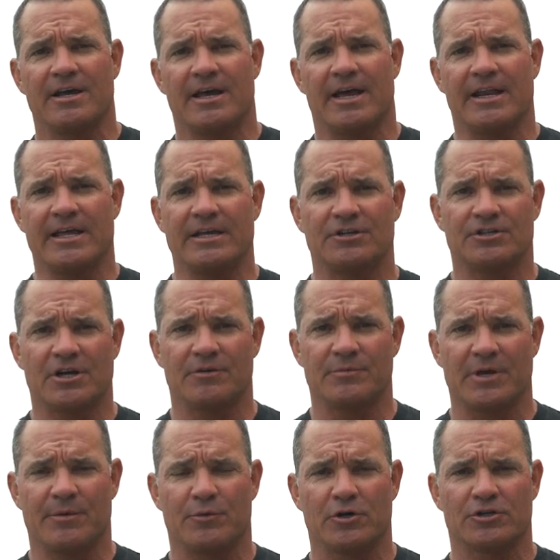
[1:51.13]
and he showed
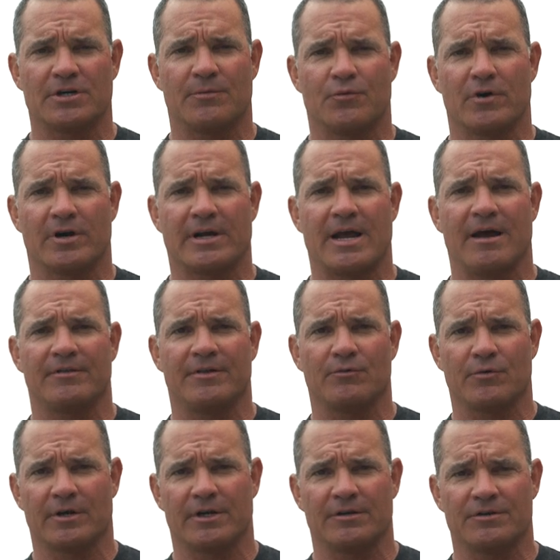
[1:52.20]
me a push up workout that
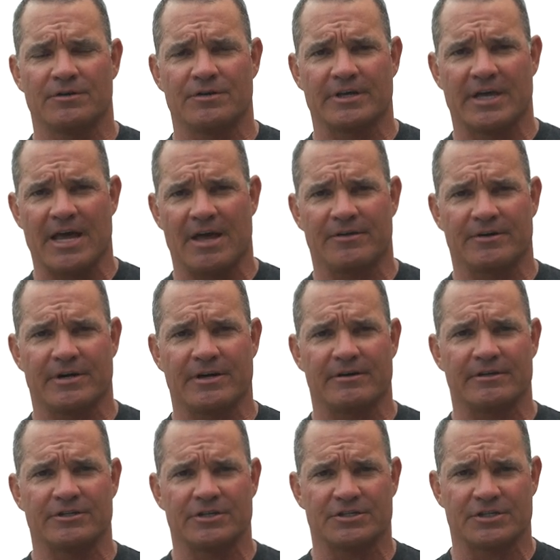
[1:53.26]
we're going to do together here
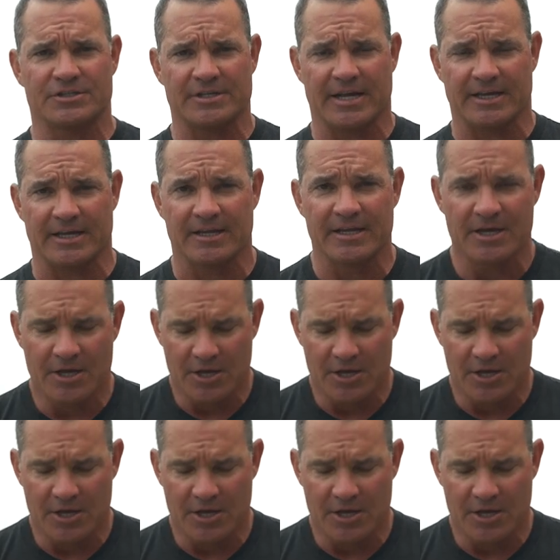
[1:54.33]
in just a second.